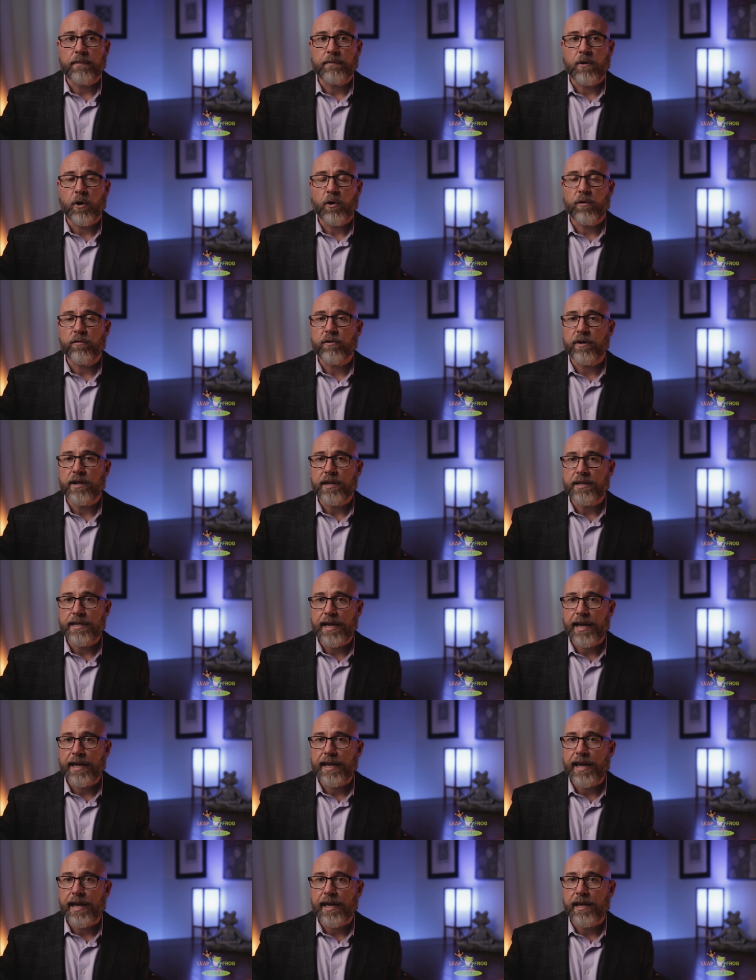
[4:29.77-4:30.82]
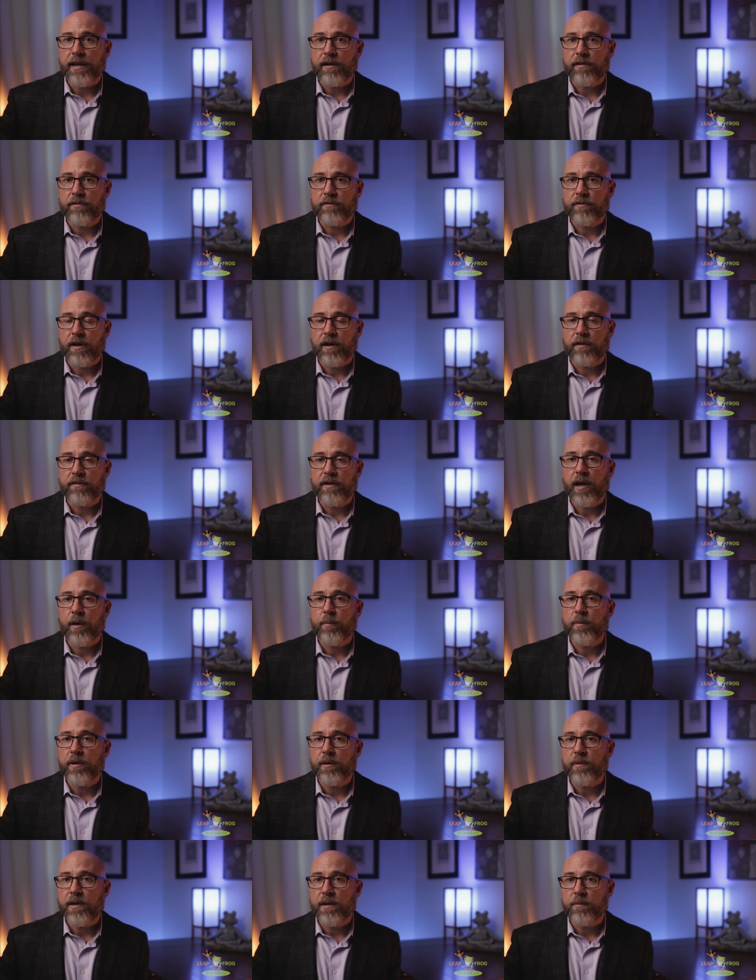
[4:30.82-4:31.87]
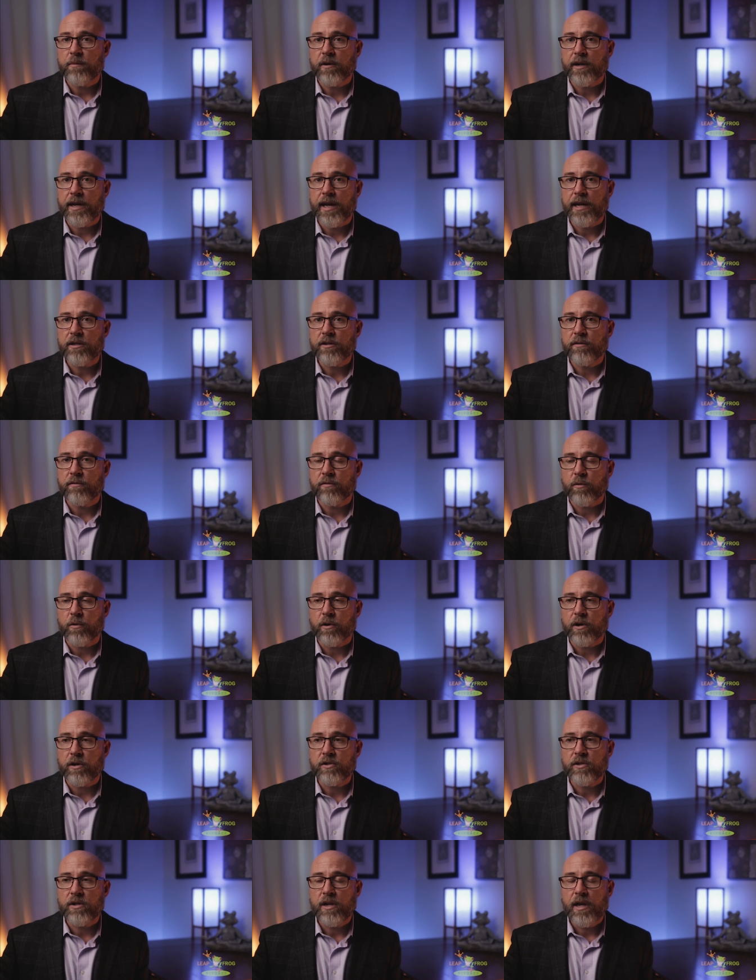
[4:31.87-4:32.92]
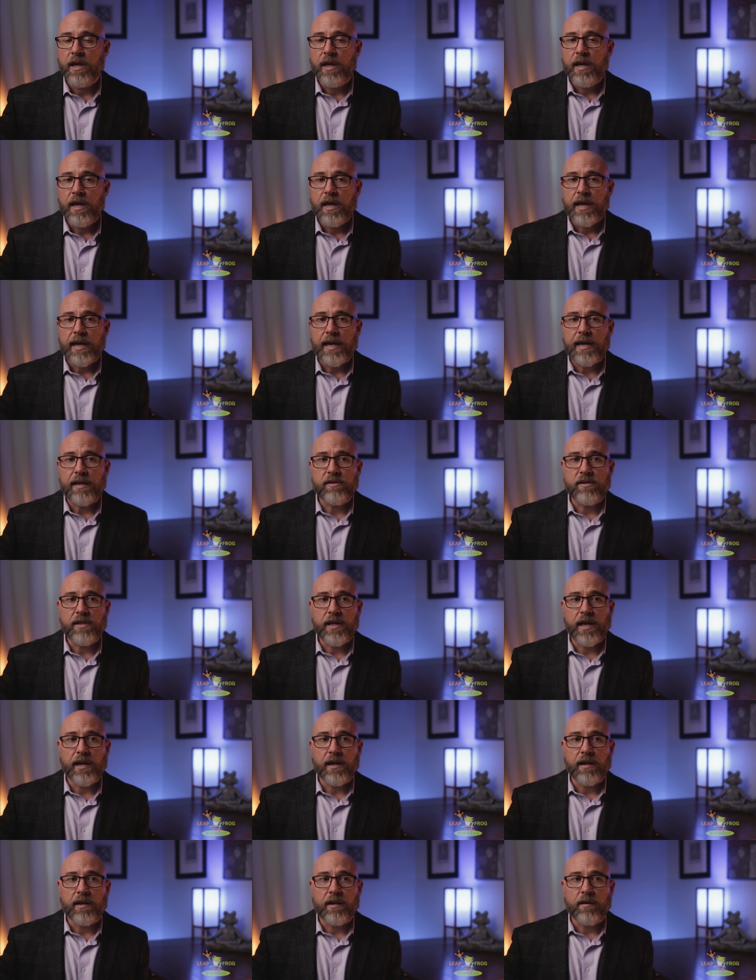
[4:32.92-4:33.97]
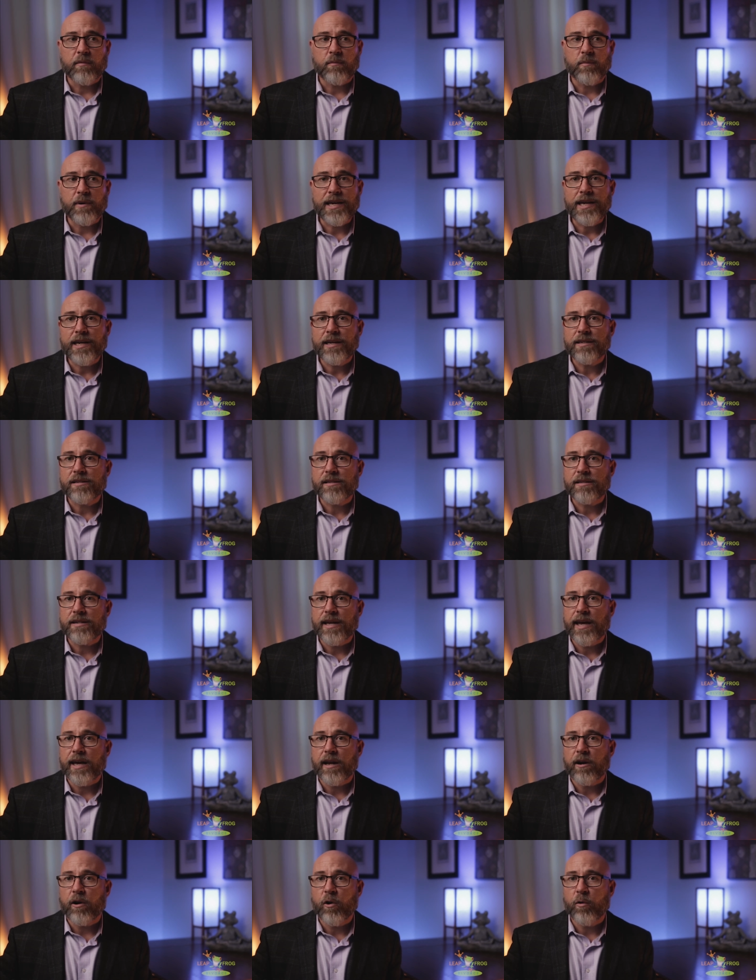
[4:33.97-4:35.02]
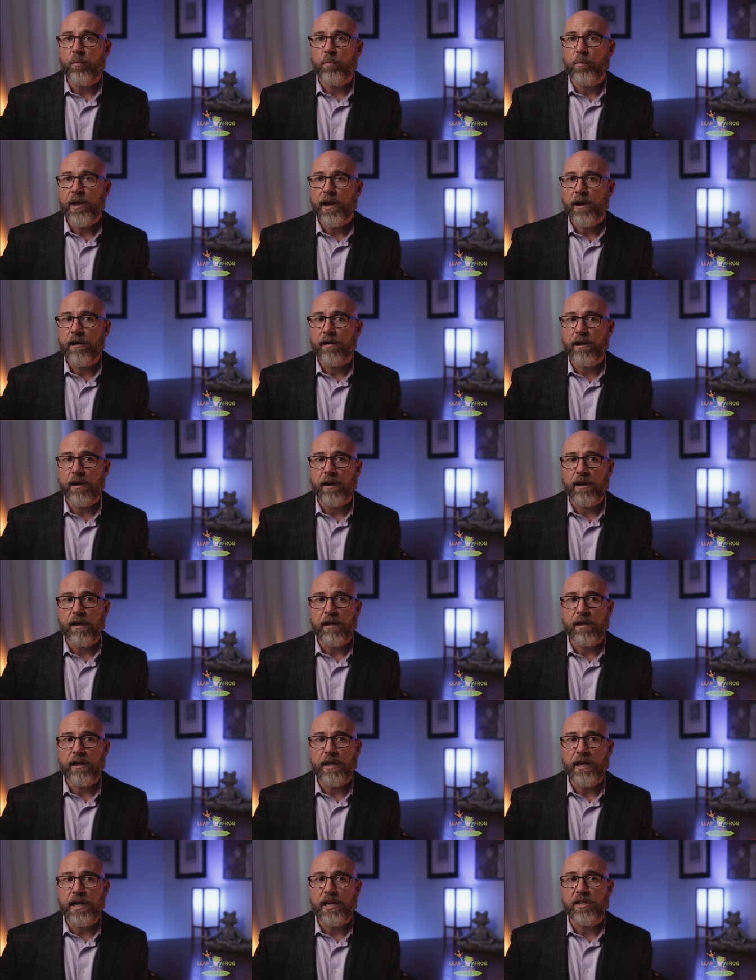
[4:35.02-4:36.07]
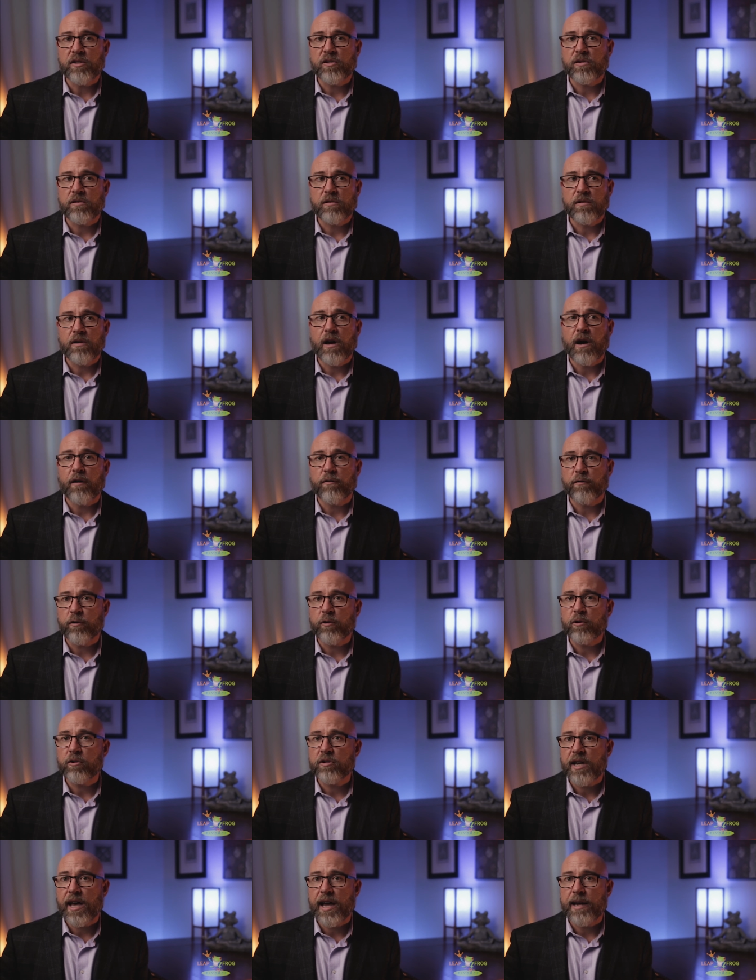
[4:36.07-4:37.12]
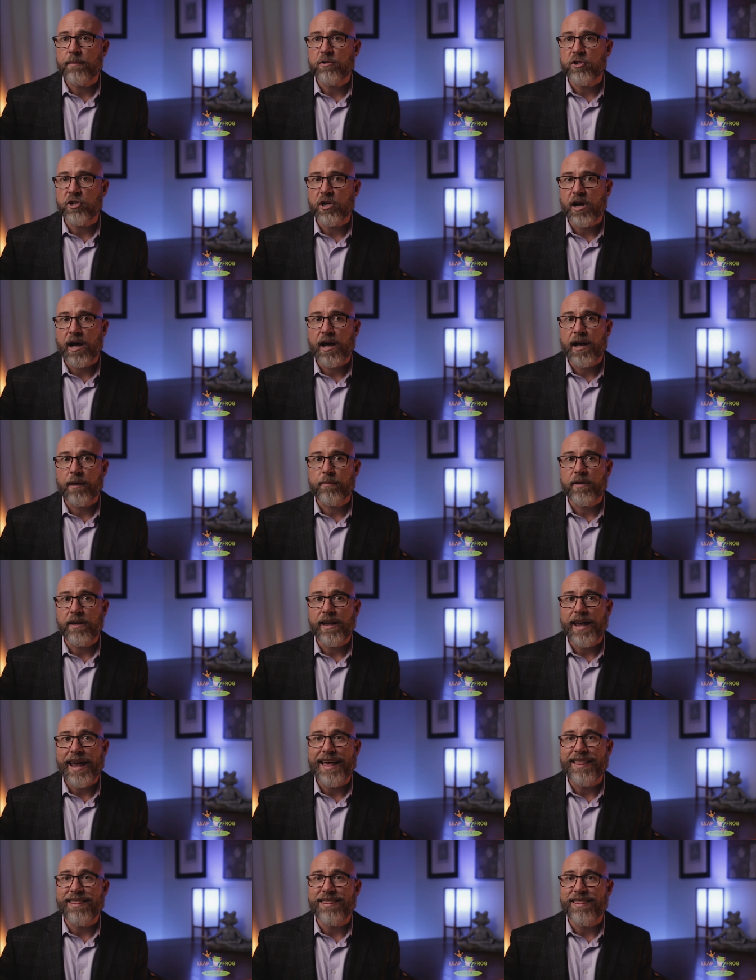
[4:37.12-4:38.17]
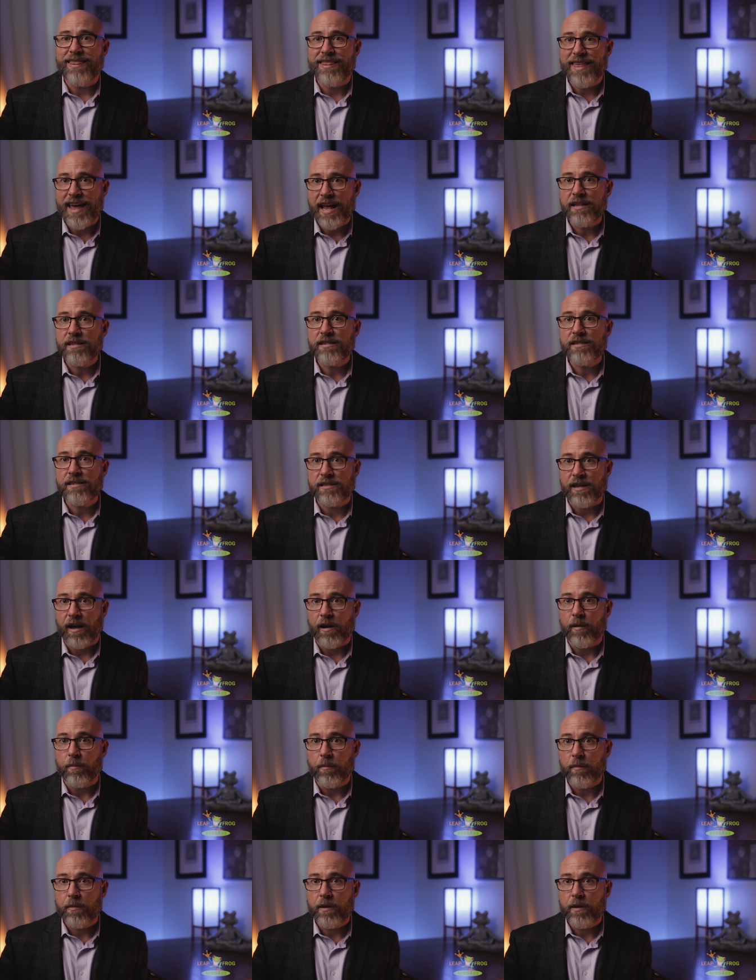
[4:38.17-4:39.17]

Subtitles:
over a decade of helping people get divorced is that being a stay-at-home parent is a full-time job and then some.